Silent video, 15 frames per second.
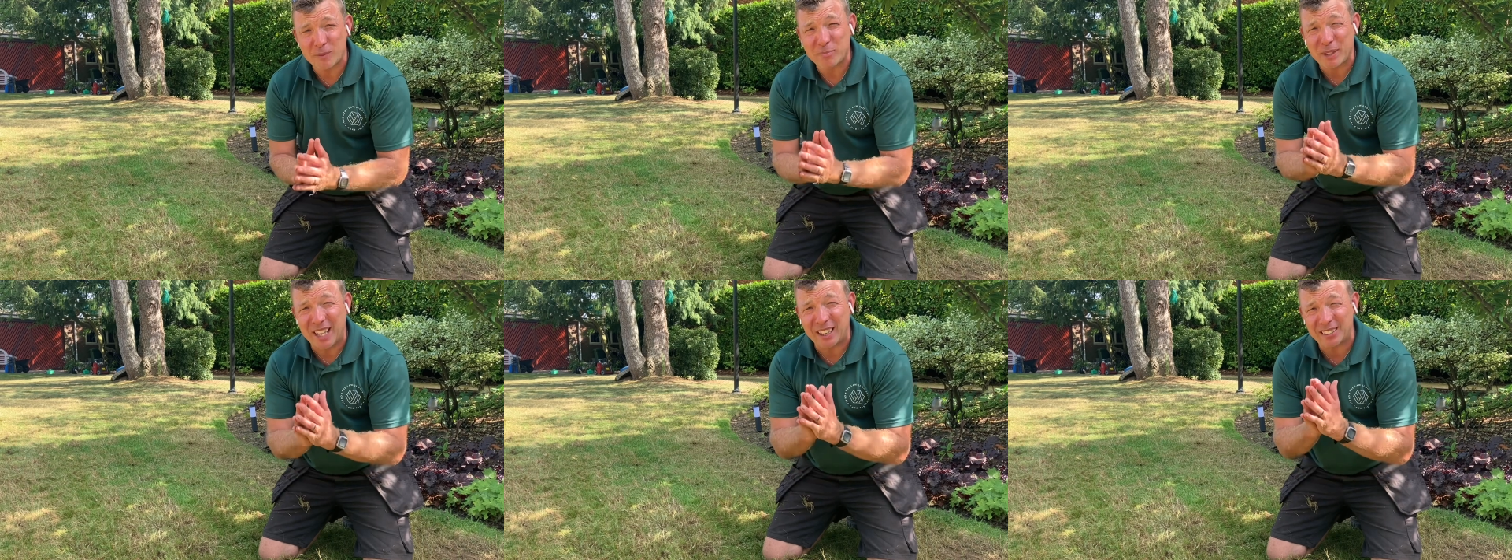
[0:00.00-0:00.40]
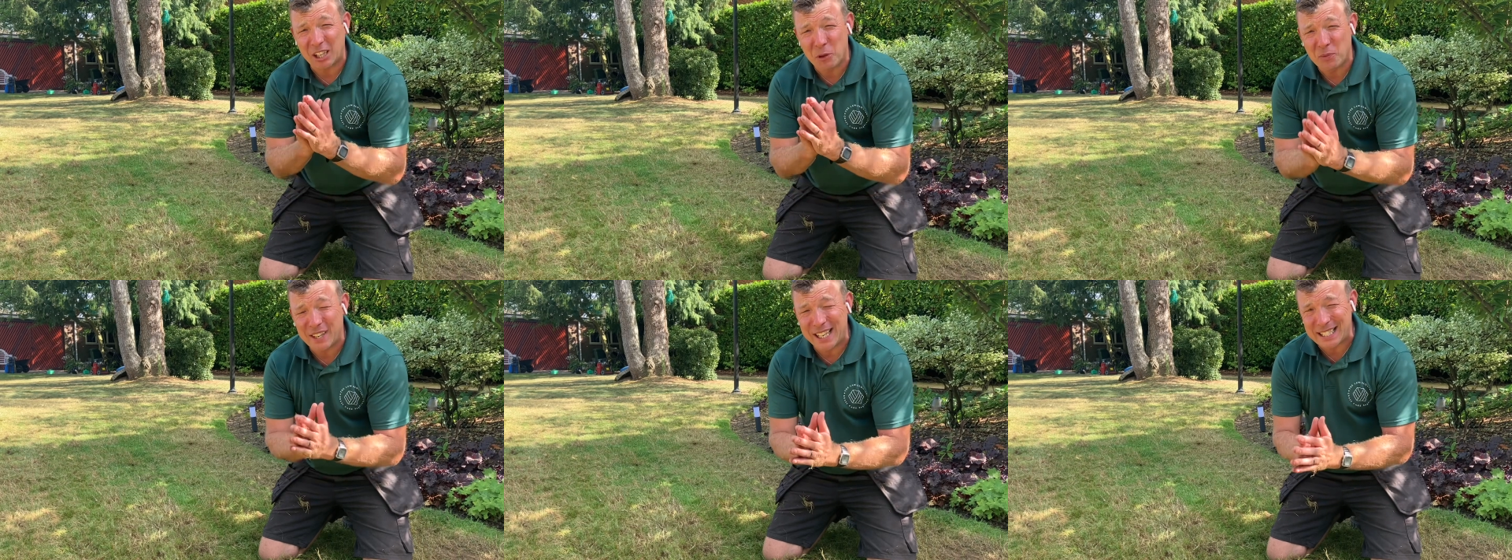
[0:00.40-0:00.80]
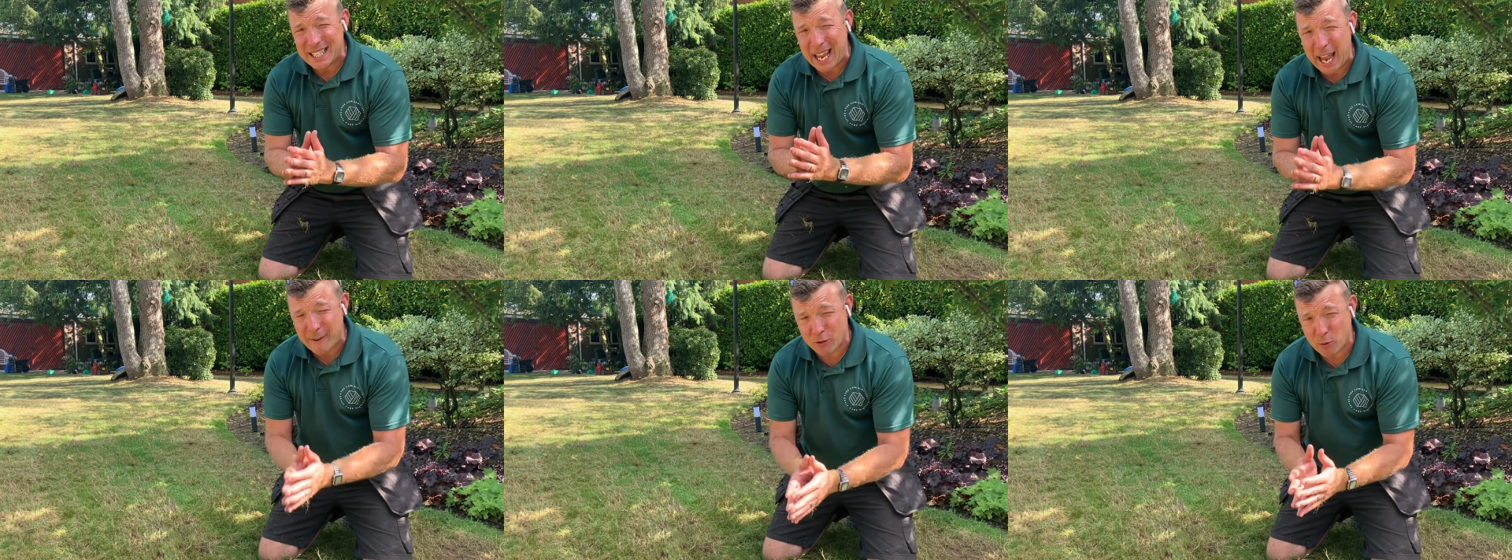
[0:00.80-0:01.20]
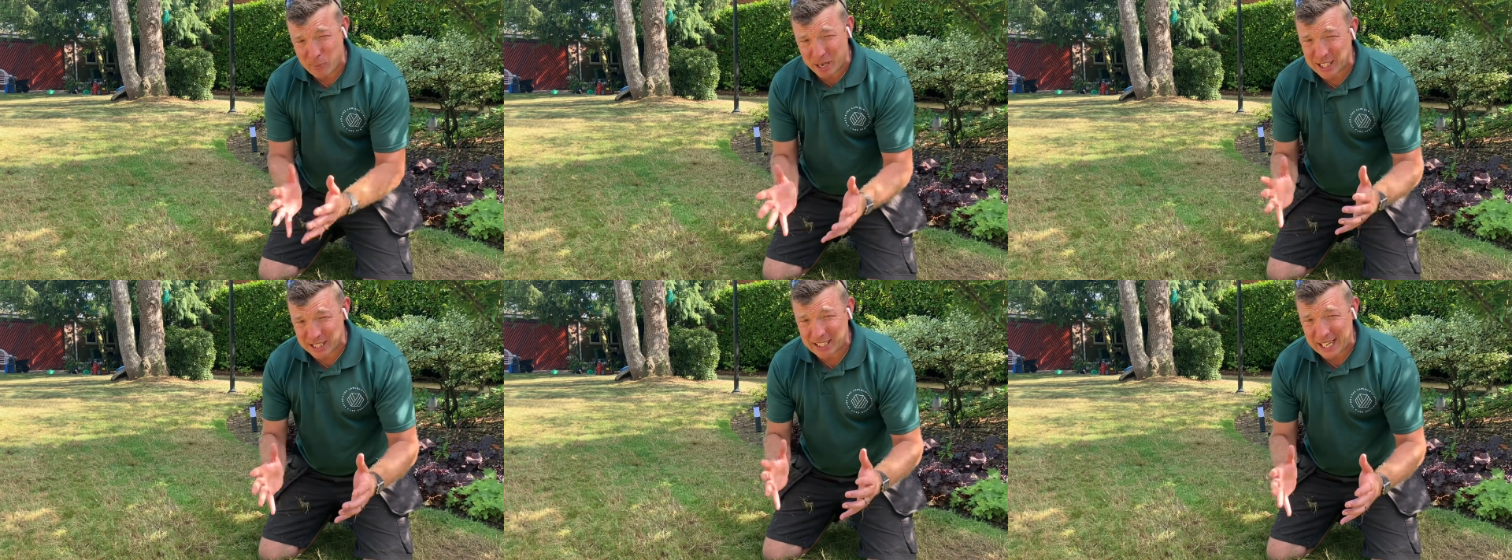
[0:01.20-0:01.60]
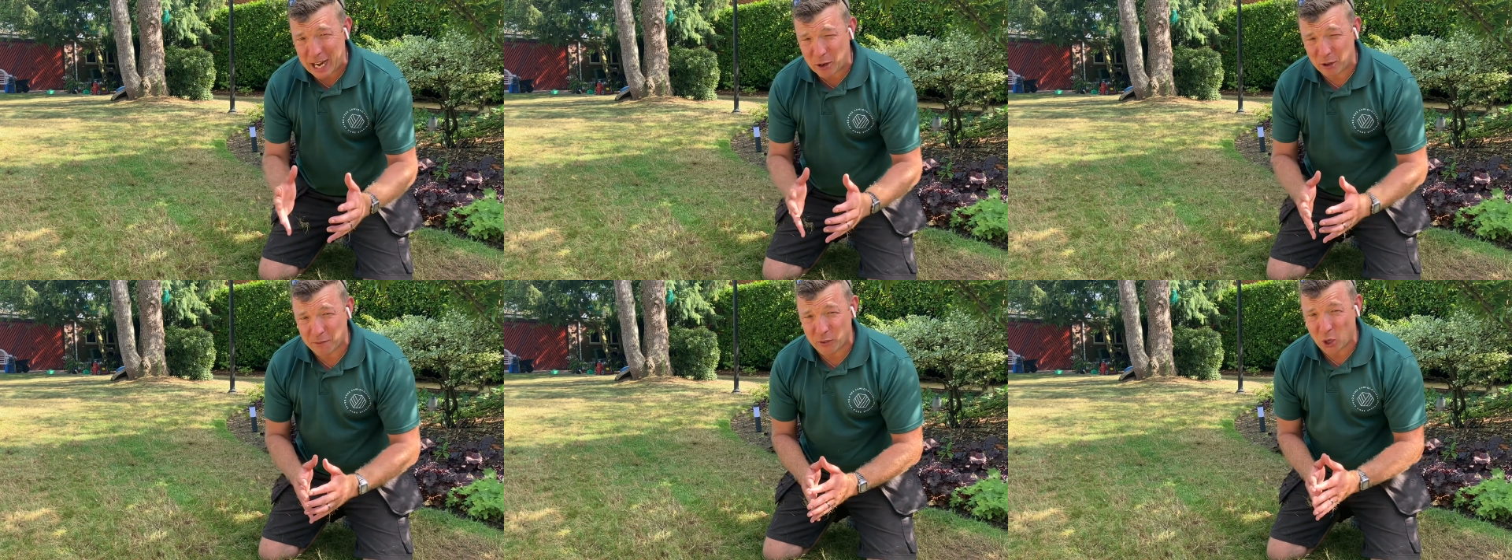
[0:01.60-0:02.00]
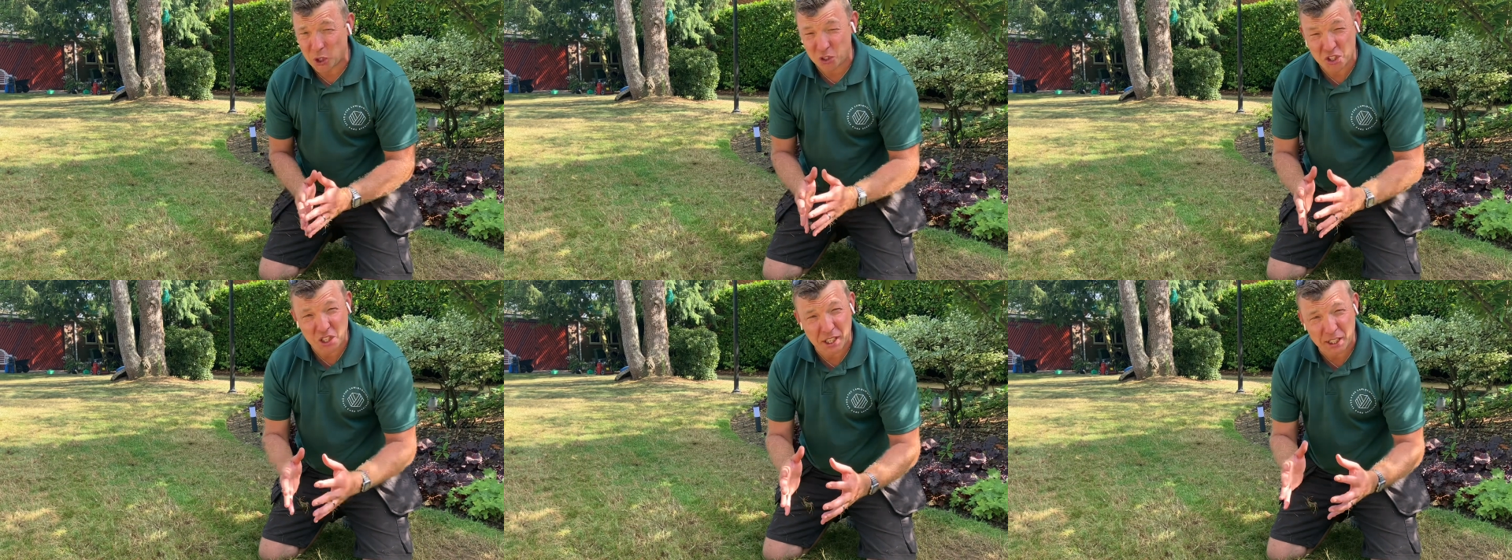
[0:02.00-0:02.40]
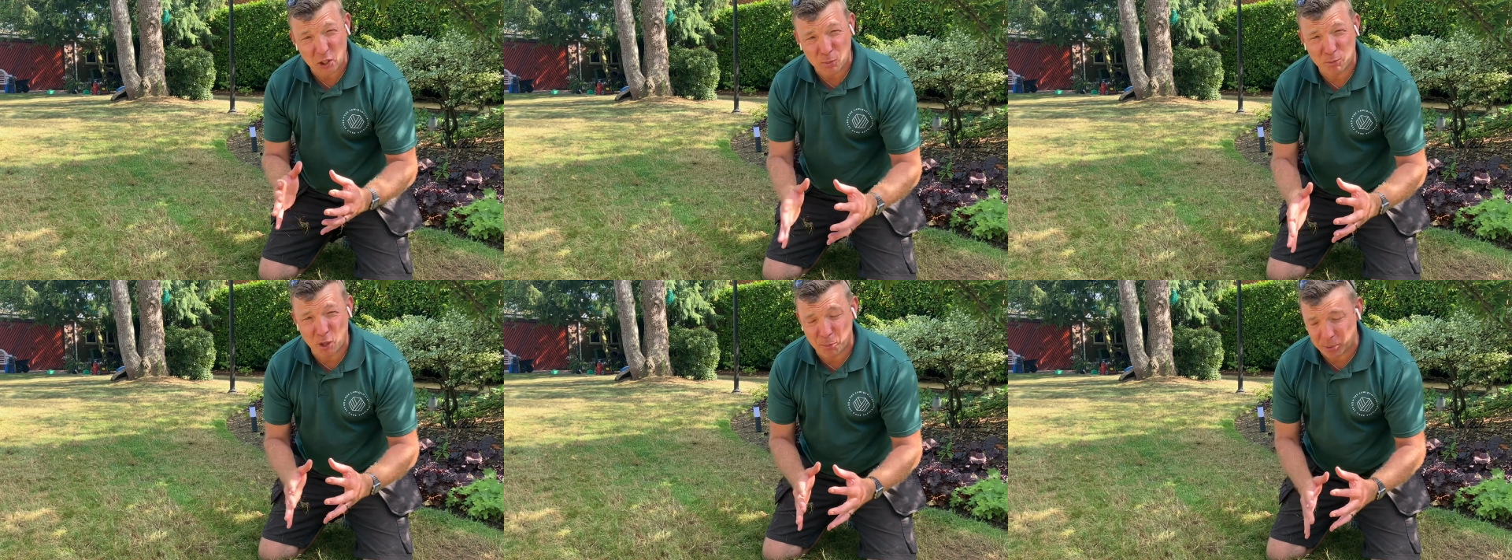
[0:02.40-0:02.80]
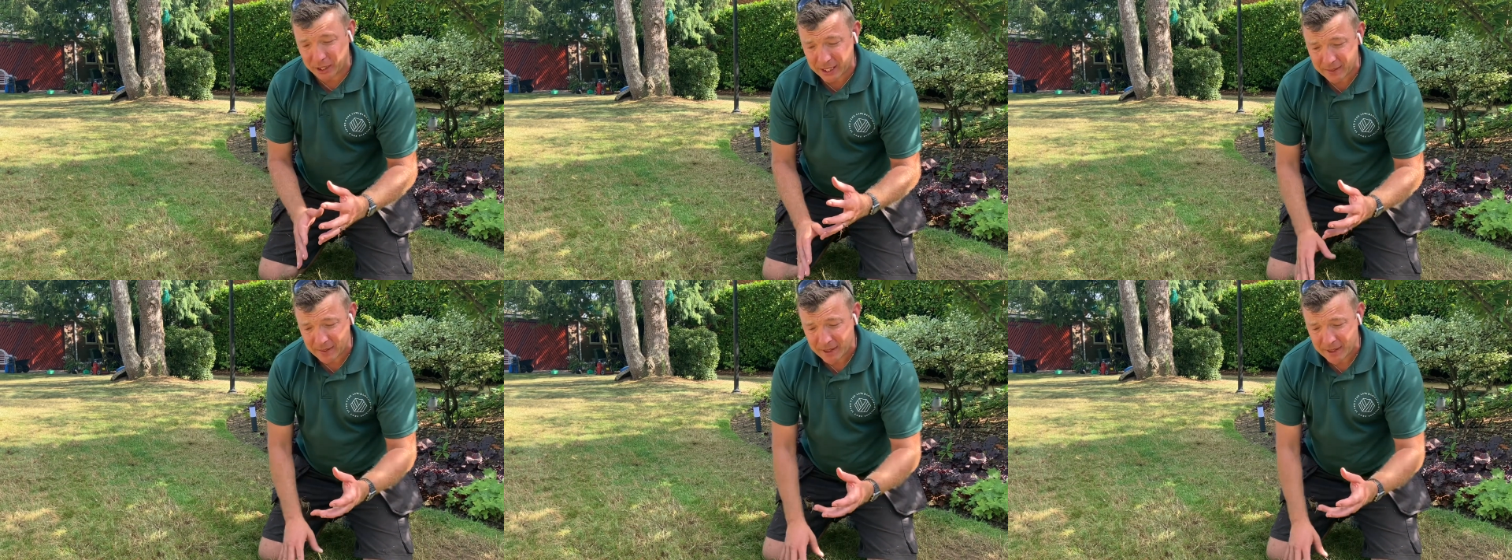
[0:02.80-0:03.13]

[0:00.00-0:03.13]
I don't think it's ever been scarified, and certainly not properly.